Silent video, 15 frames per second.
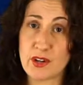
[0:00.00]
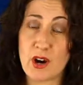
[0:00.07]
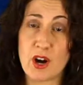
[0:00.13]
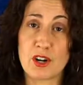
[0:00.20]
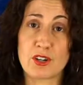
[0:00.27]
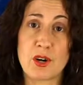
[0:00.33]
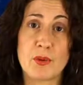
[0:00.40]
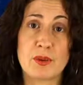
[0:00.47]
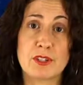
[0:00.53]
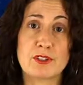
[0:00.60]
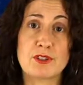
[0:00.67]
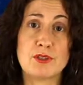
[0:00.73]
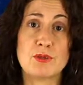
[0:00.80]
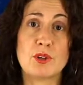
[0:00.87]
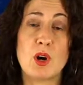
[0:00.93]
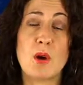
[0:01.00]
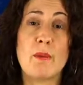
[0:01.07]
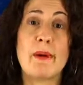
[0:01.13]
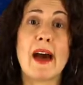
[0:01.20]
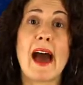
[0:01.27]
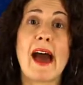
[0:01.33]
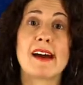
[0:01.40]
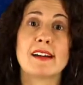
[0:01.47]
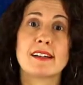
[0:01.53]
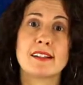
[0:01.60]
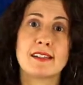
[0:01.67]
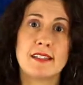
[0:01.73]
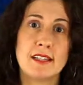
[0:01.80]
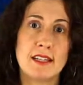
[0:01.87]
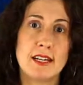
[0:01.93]
are going to go back
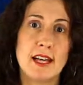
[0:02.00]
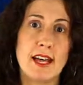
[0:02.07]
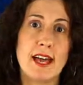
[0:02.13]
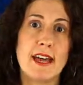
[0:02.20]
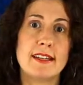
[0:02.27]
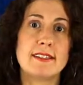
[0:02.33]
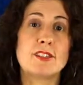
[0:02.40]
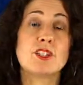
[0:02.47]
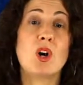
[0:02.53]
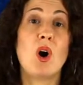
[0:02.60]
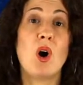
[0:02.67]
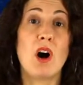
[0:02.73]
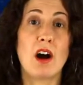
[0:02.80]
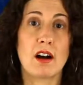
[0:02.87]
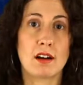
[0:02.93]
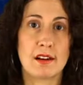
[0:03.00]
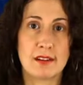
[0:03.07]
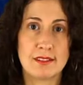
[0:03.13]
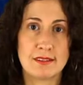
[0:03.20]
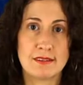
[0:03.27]
and talk.